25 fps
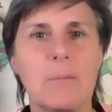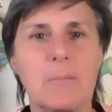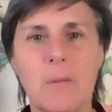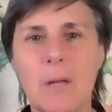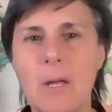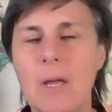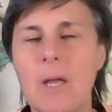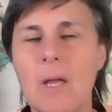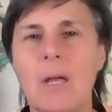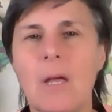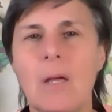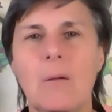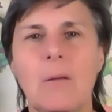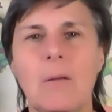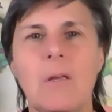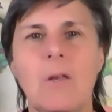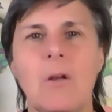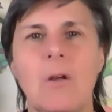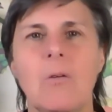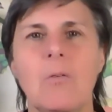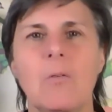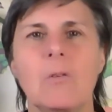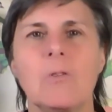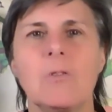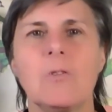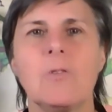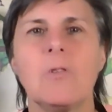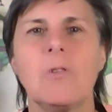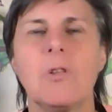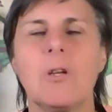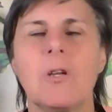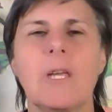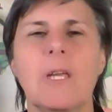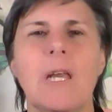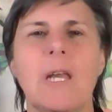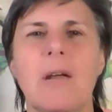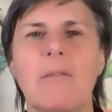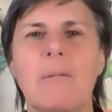and you know
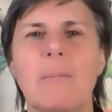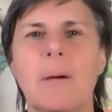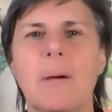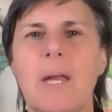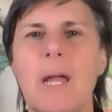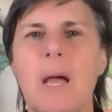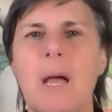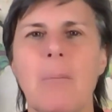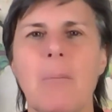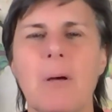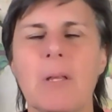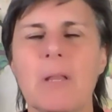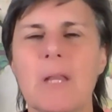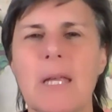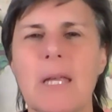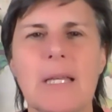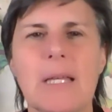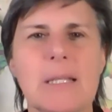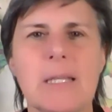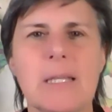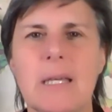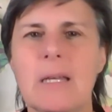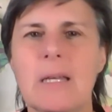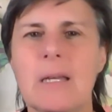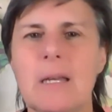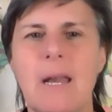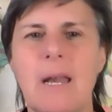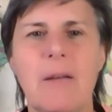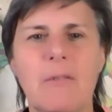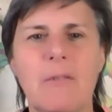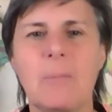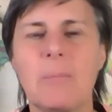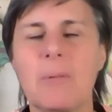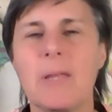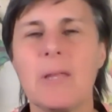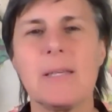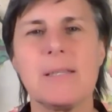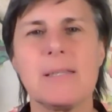looking everybody up on linkedin and
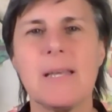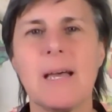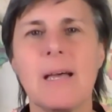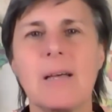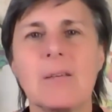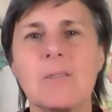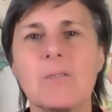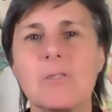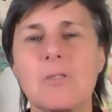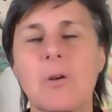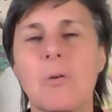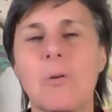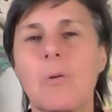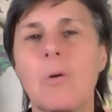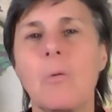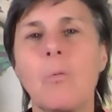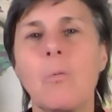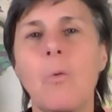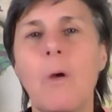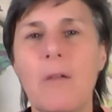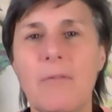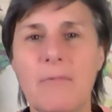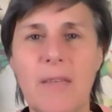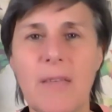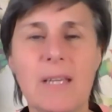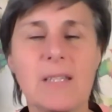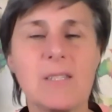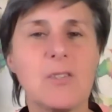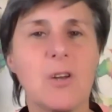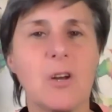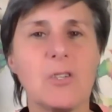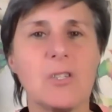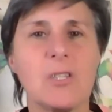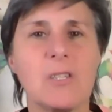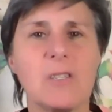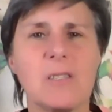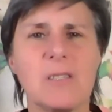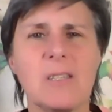every place else so if they
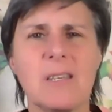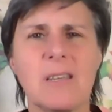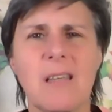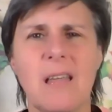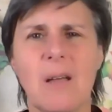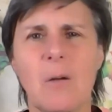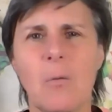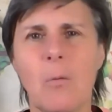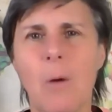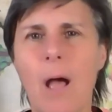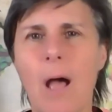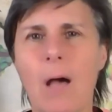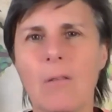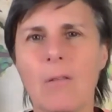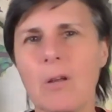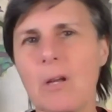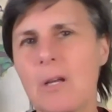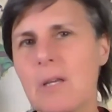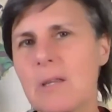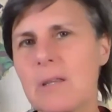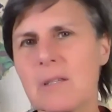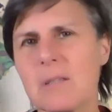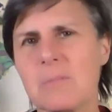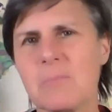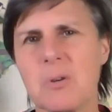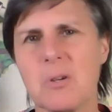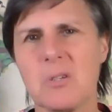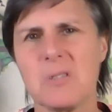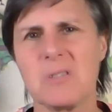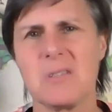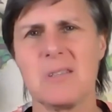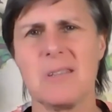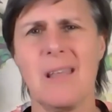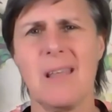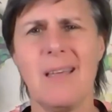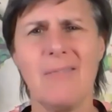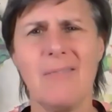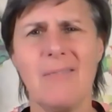start to see like wow look at this
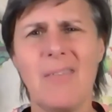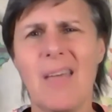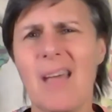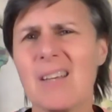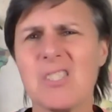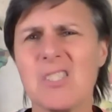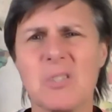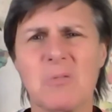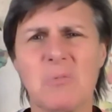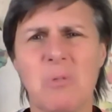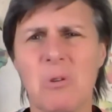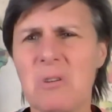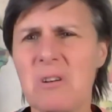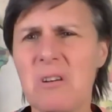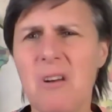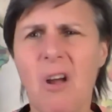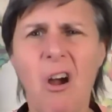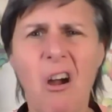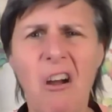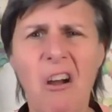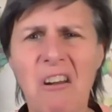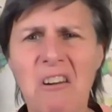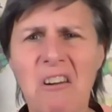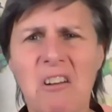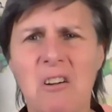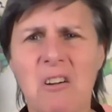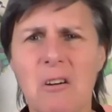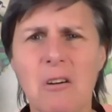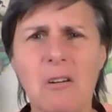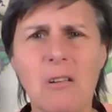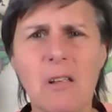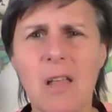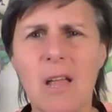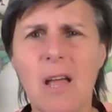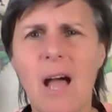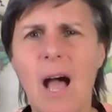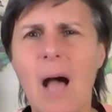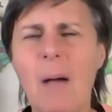person they actually wrote an
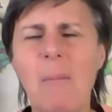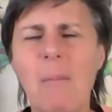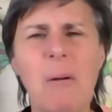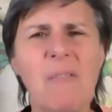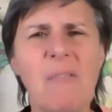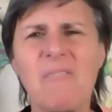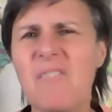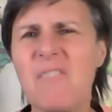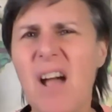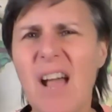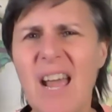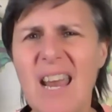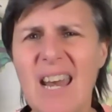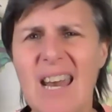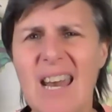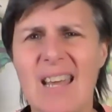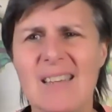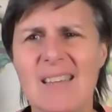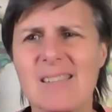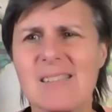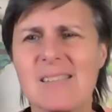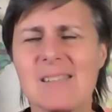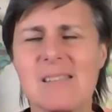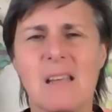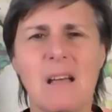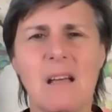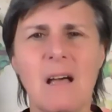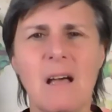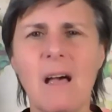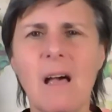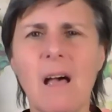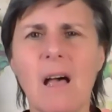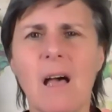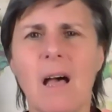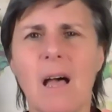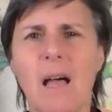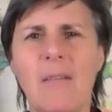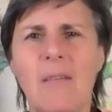article about finance
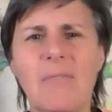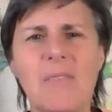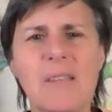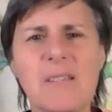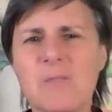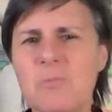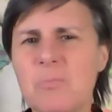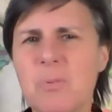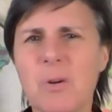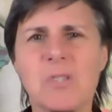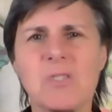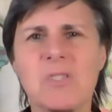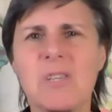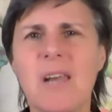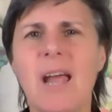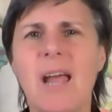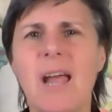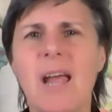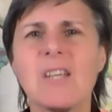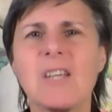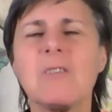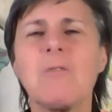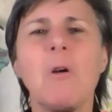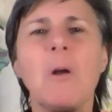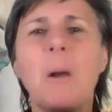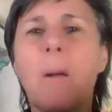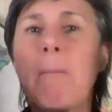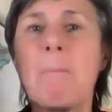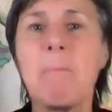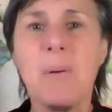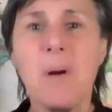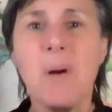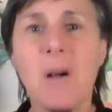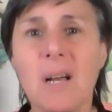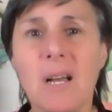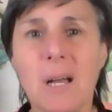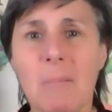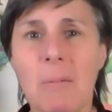huh, this person actually wrote a
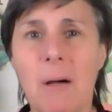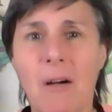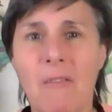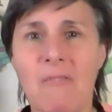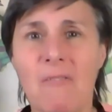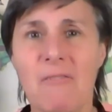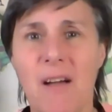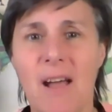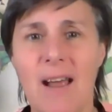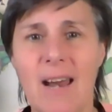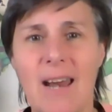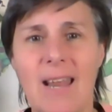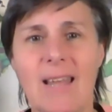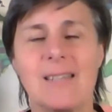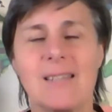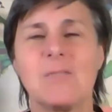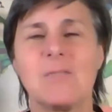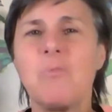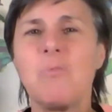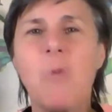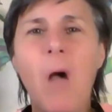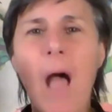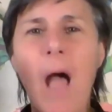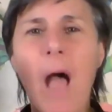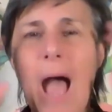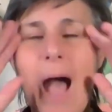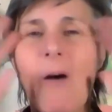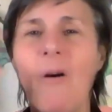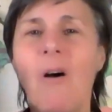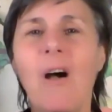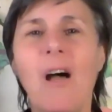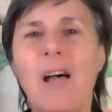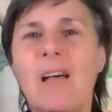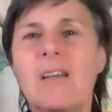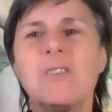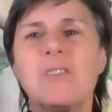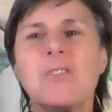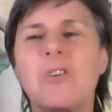book about finance wow
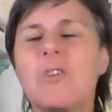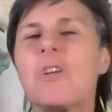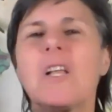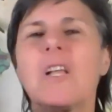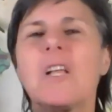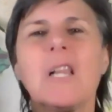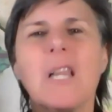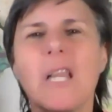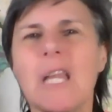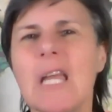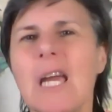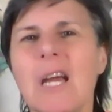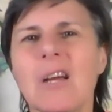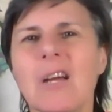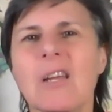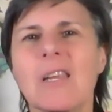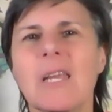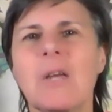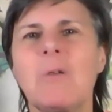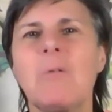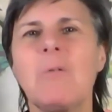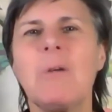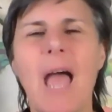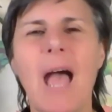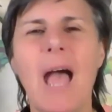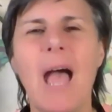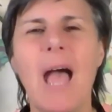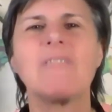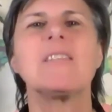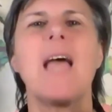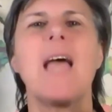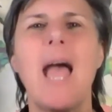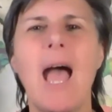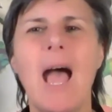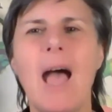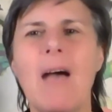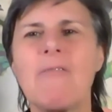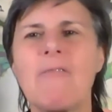so clearly we have to
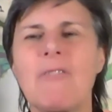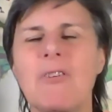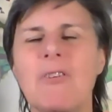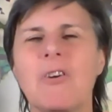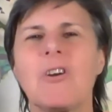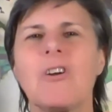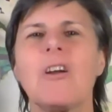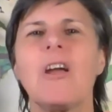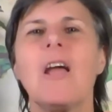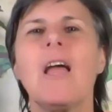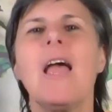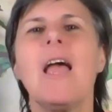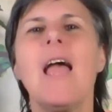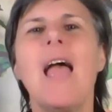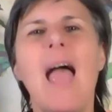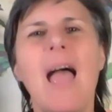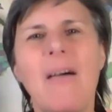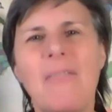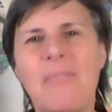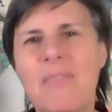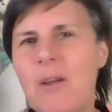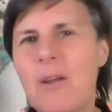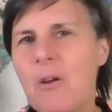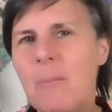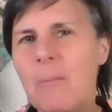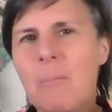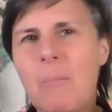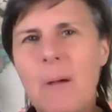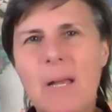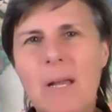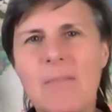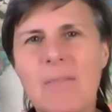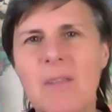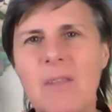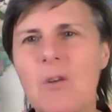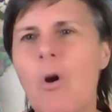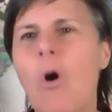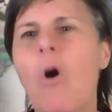have her and they're
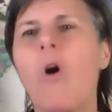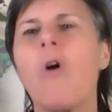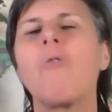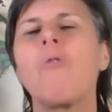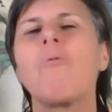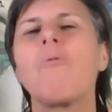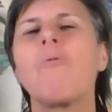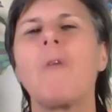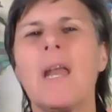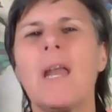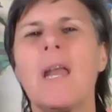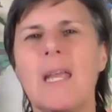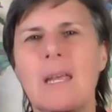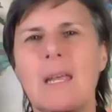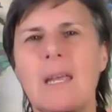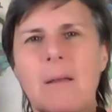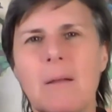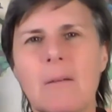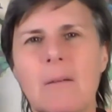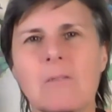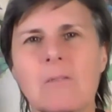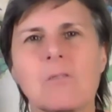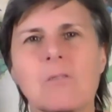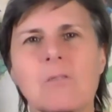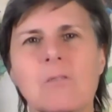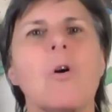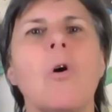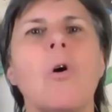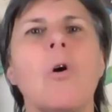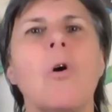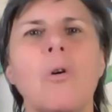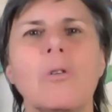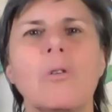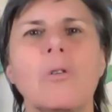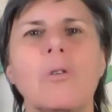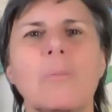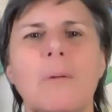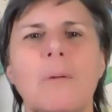they're already
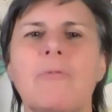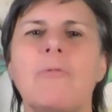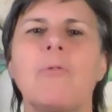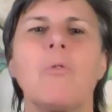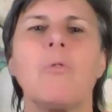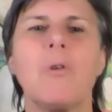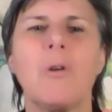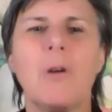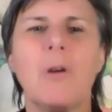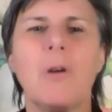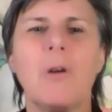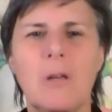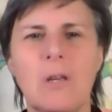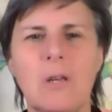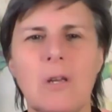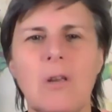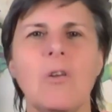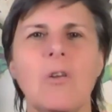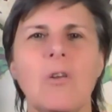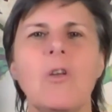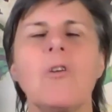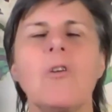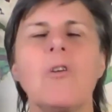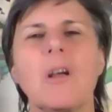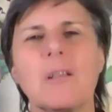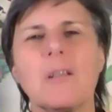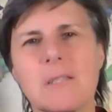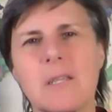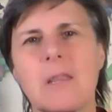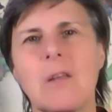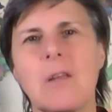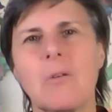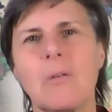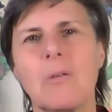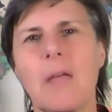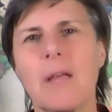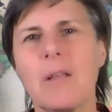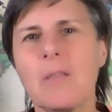sold before you know you're not
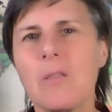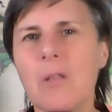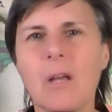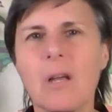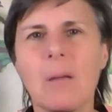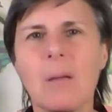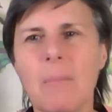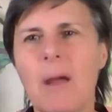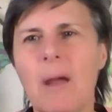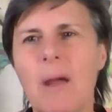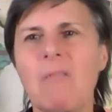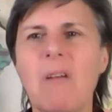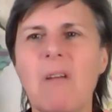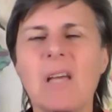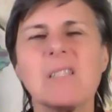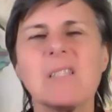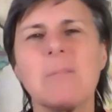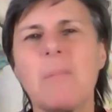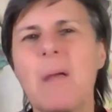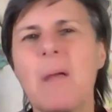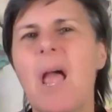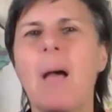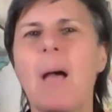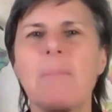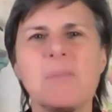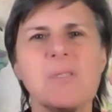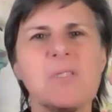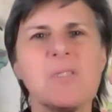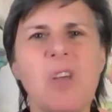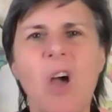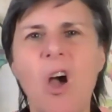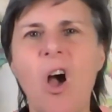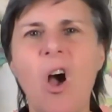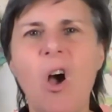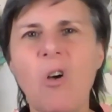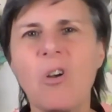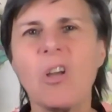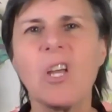sitting there like look at my resume i'm
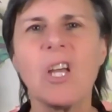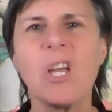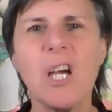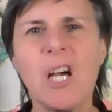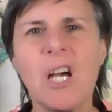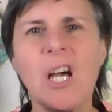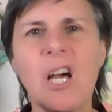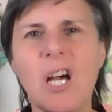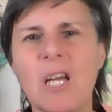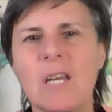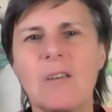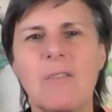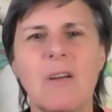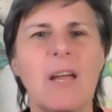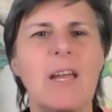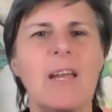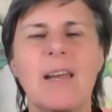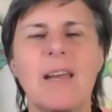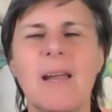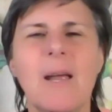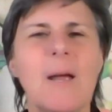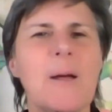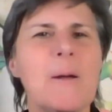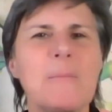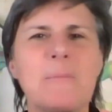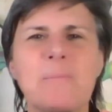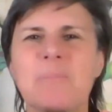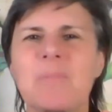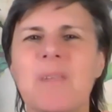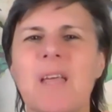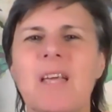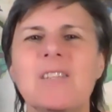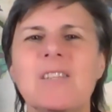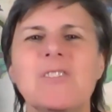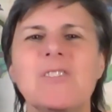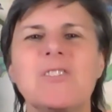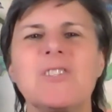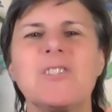so good right
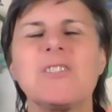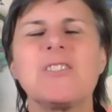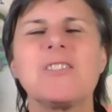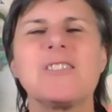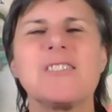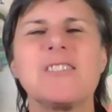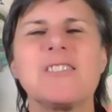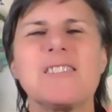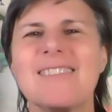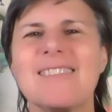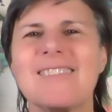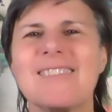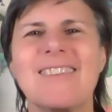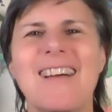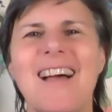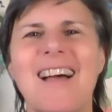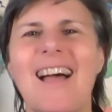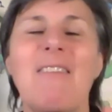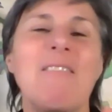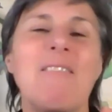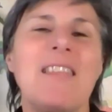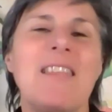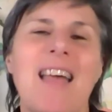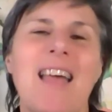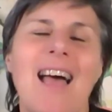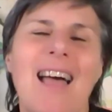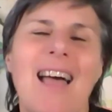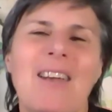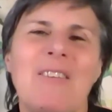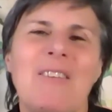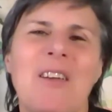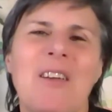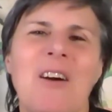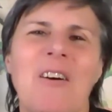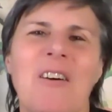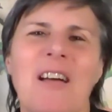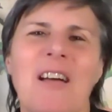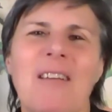it's just I mean, I
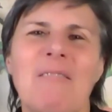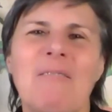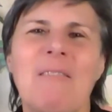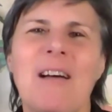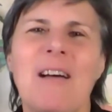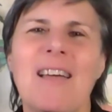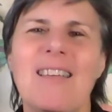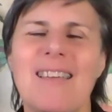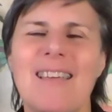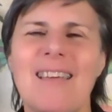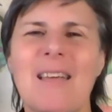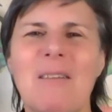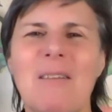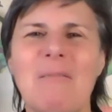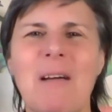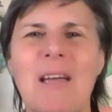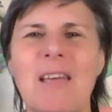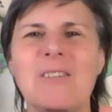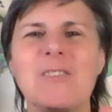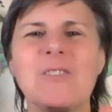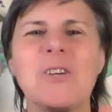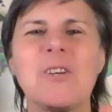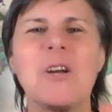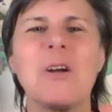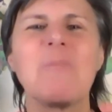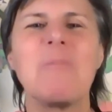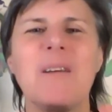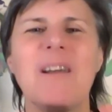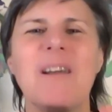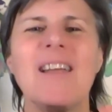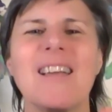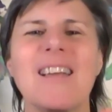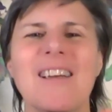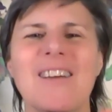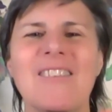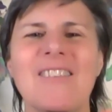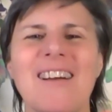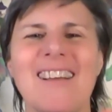don't know. Am I, I am I
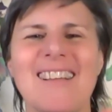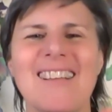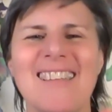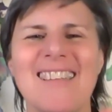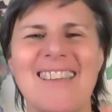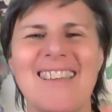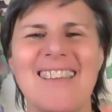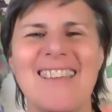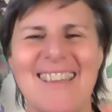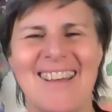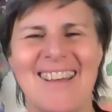interpreting I correctly?